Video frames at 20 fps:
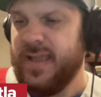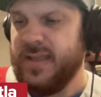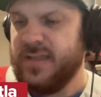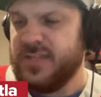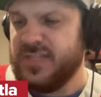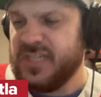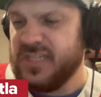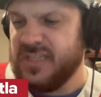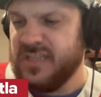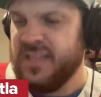
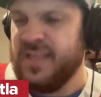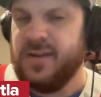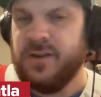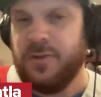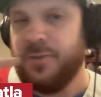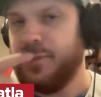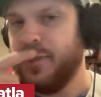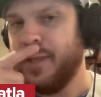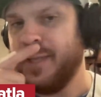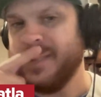Just
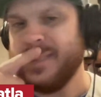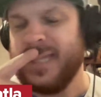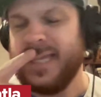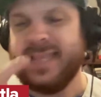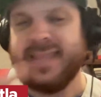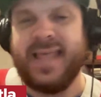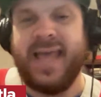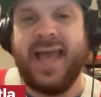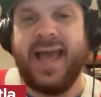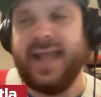little things
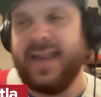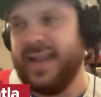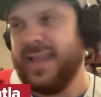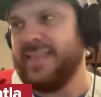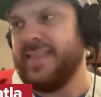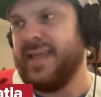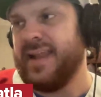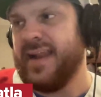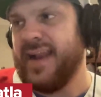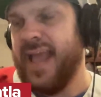like that,
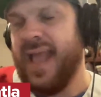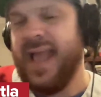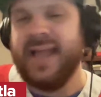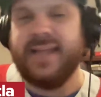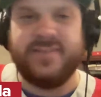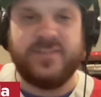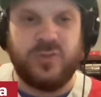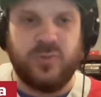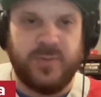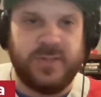and then it
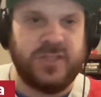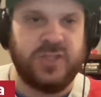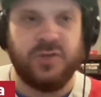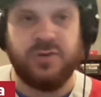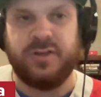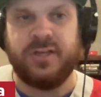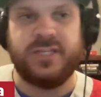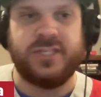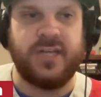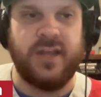ends with
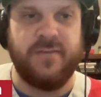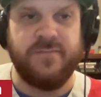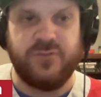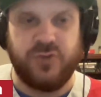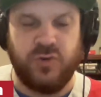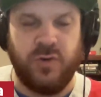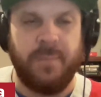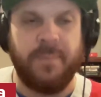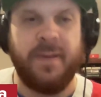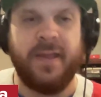Sergachev
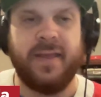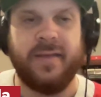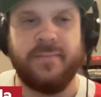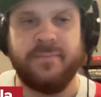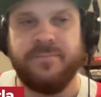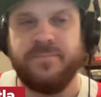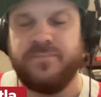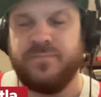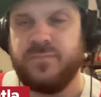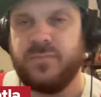
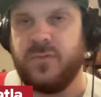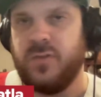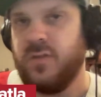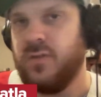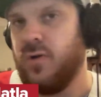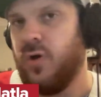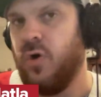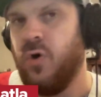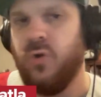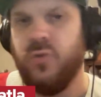tripping,
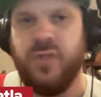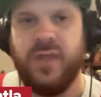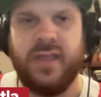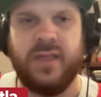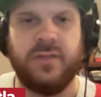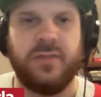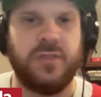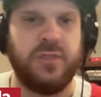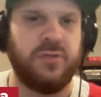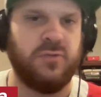
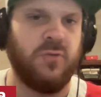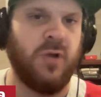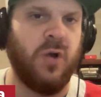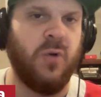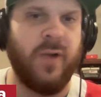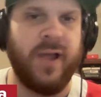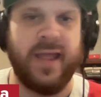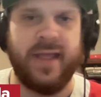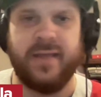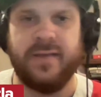holding,
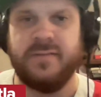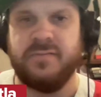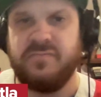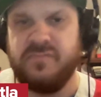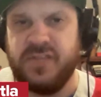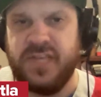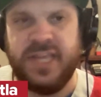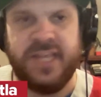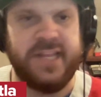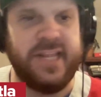throwing,
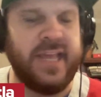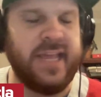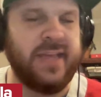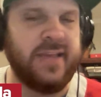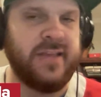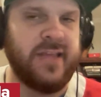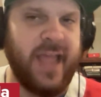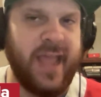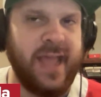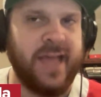
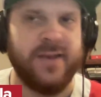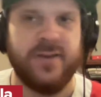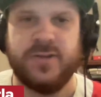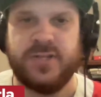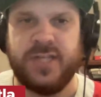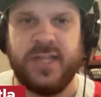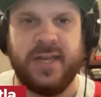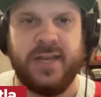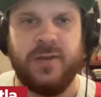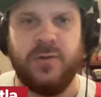yeeting
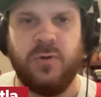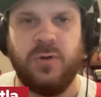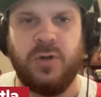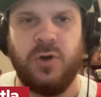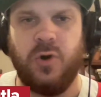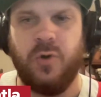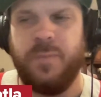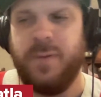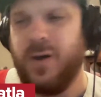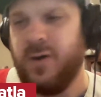Anderson into a
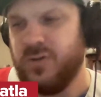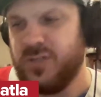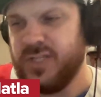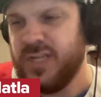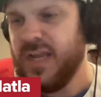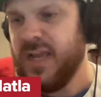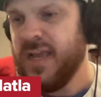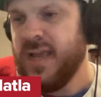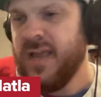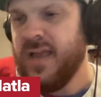goalpost.
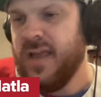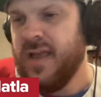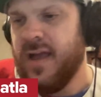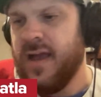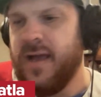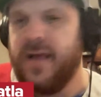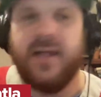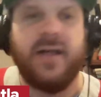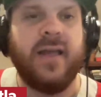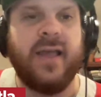
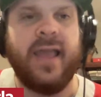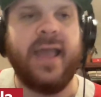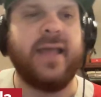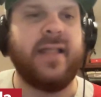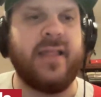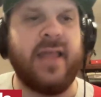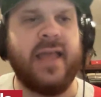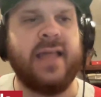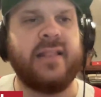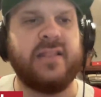
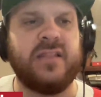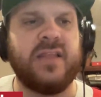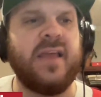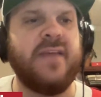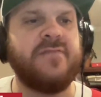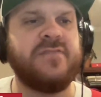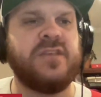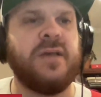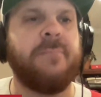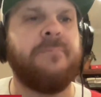It
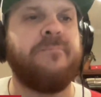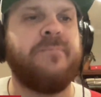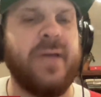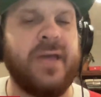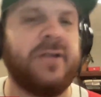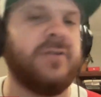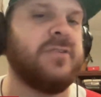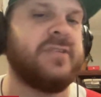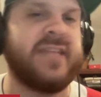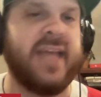leaves a
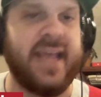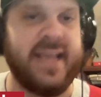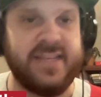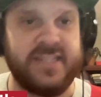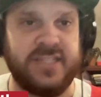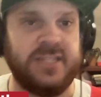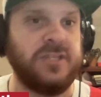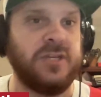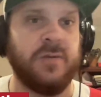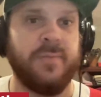bitter
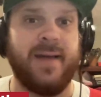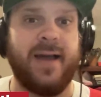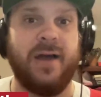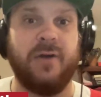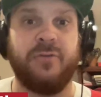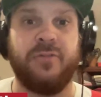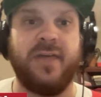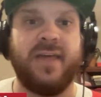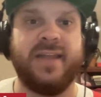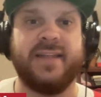taste in your
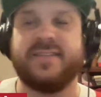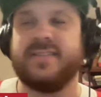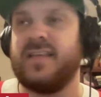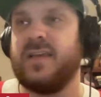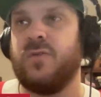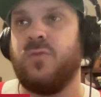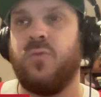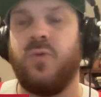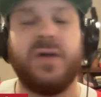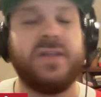mouth, and it's
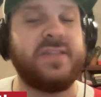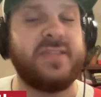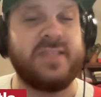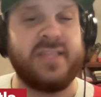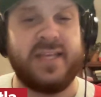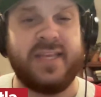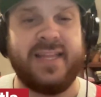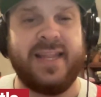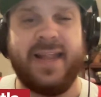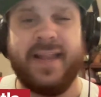like, what did
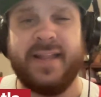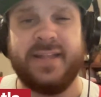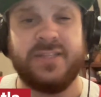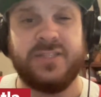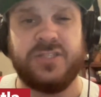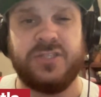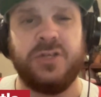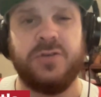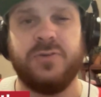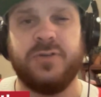the
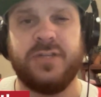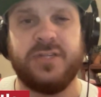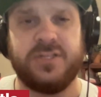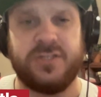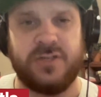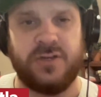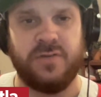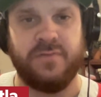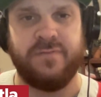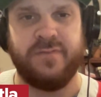Canadiens do to
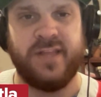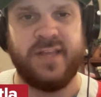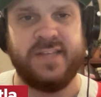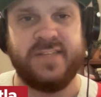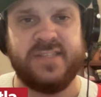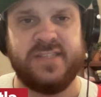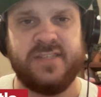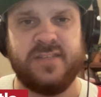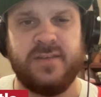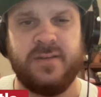deserve
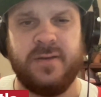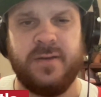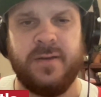this?